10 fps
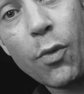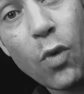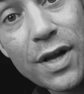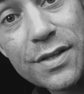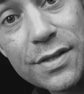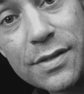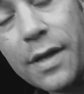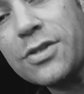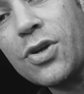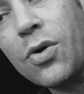once.
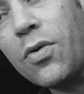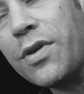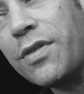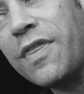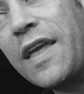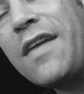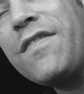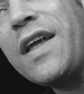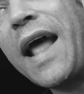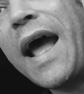So think
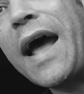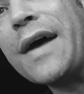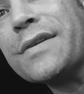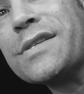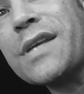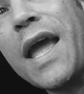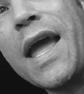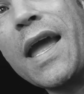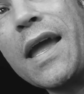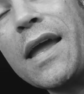of it as
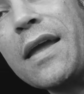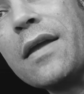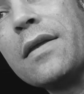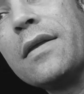a